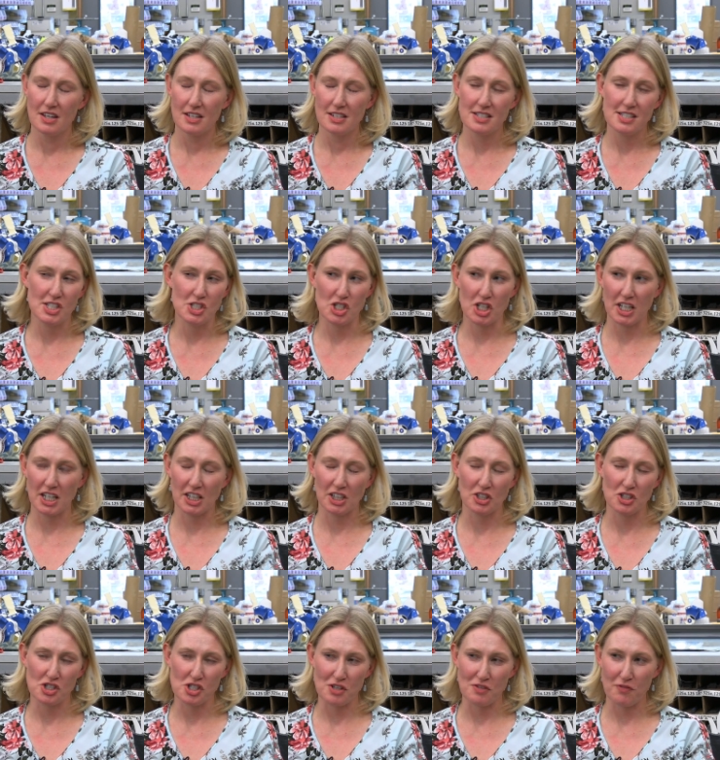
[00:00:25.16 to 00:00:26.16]
teaching
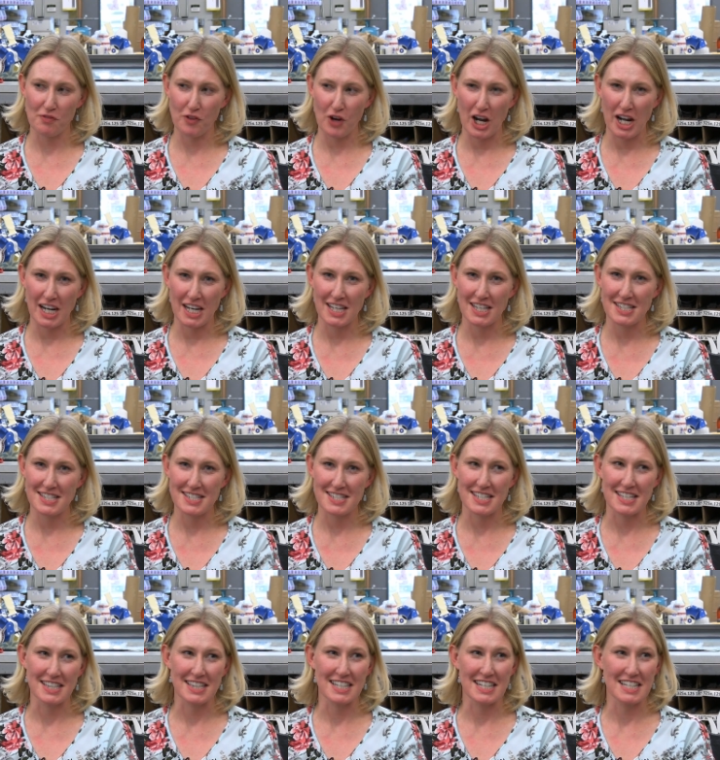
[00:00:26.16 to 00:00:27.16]
English in France,
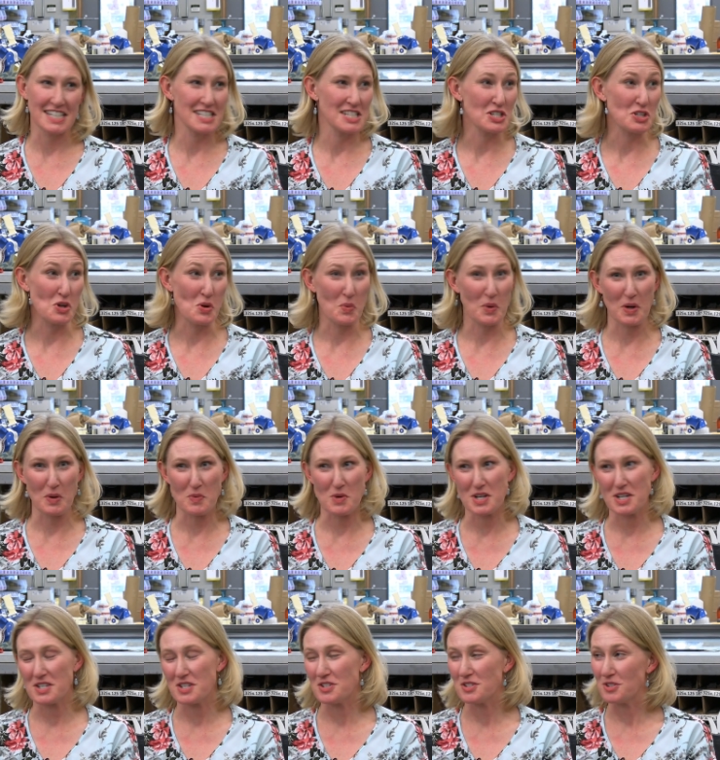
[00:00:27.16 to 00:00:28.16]
and then I didn't know what I
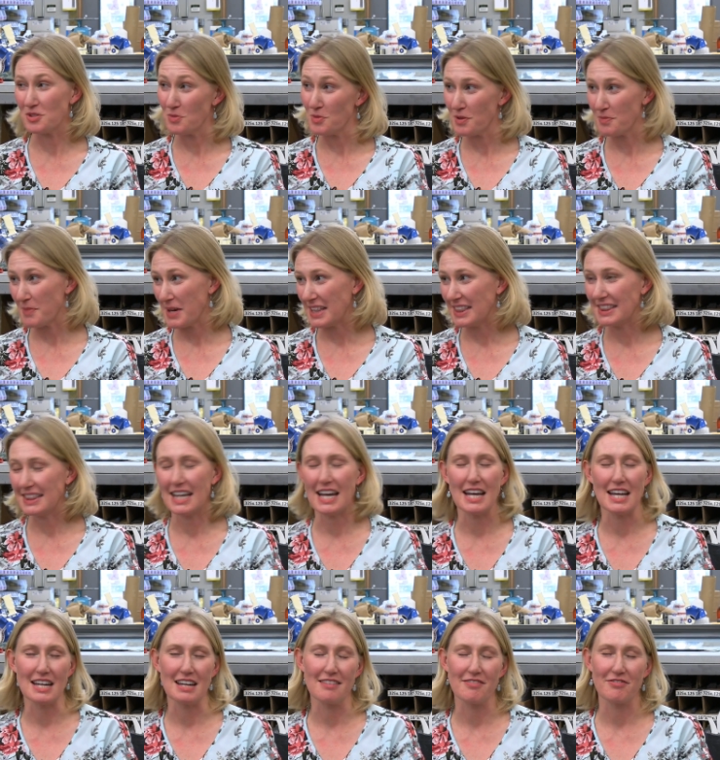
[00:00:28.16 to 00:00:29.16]
wanted to do with my
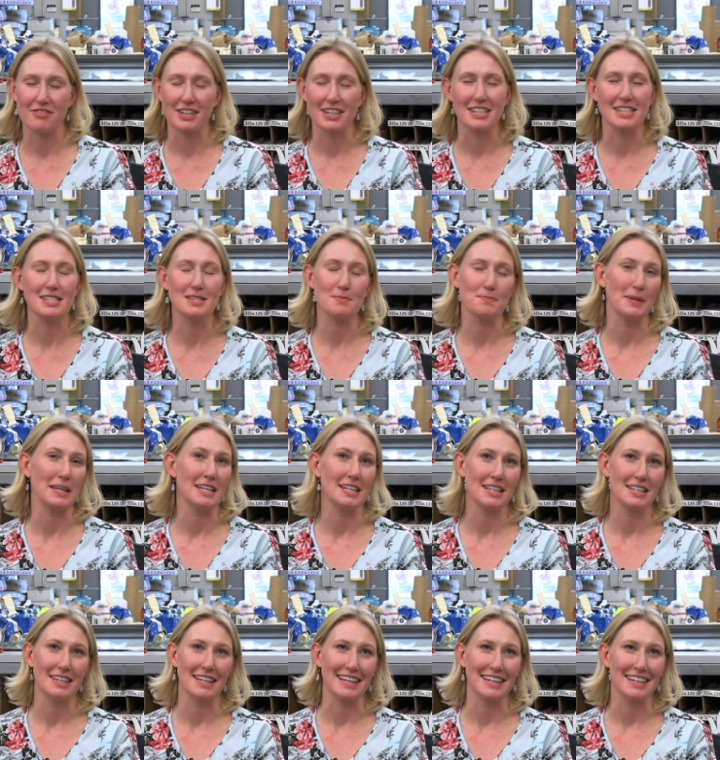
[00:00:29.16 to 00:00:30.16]
life, and I spent
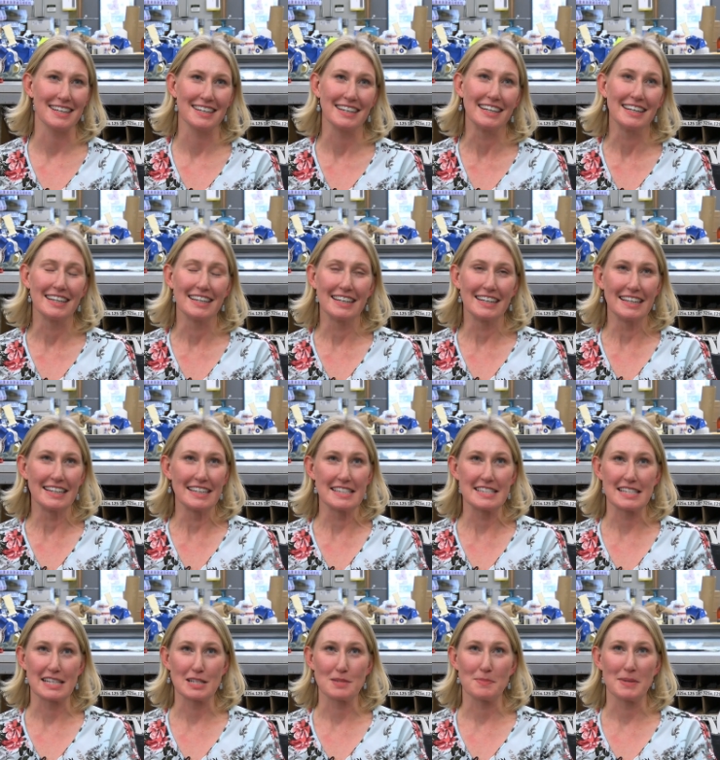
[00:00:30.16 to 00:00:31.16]
like
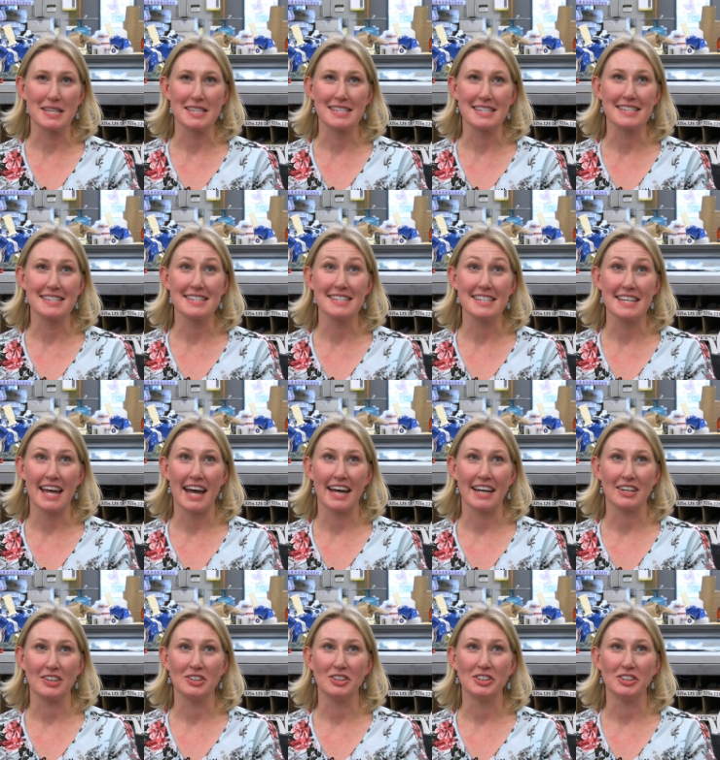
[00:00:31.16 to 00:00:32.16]
6 months in
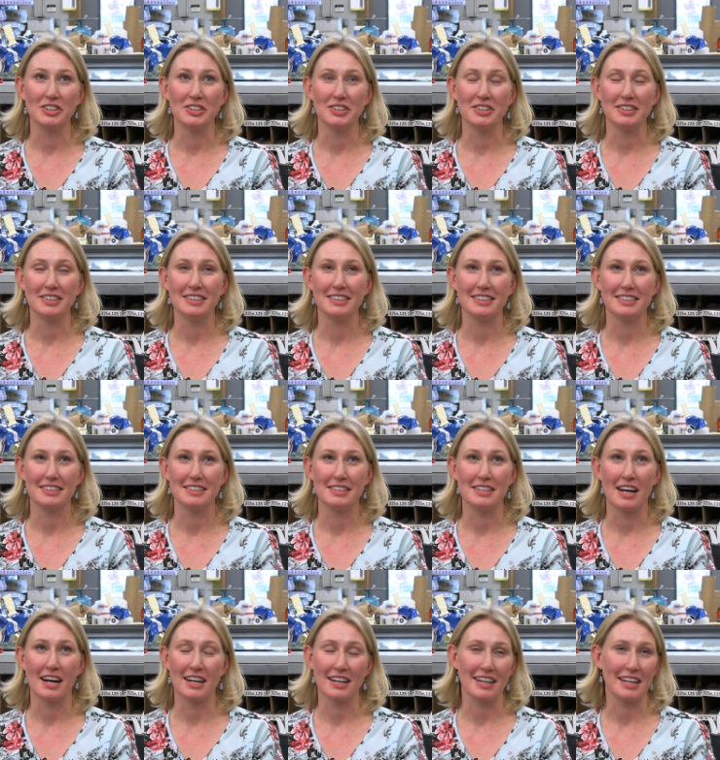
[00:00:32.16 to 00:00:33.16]
Seattle,
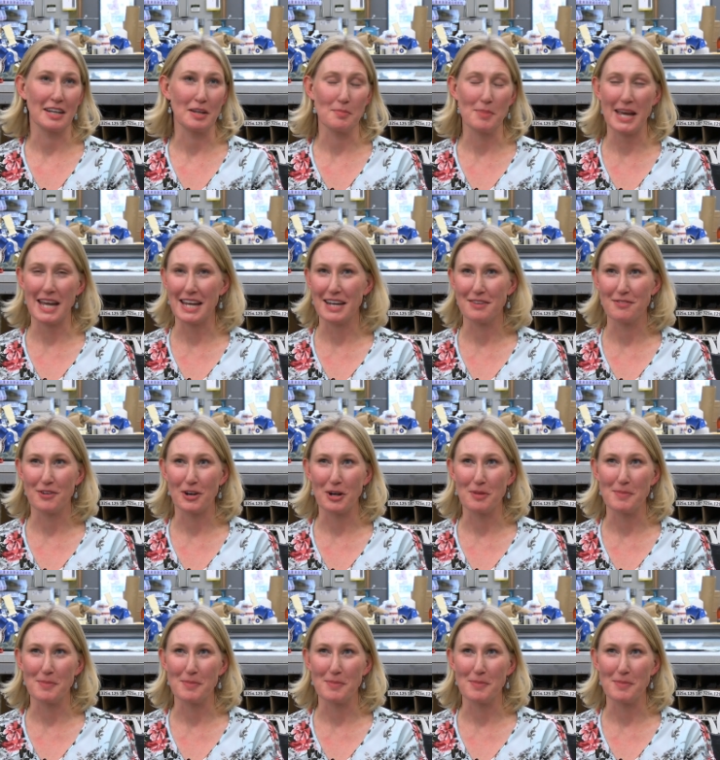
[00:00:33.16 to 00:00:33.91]
not getting paid very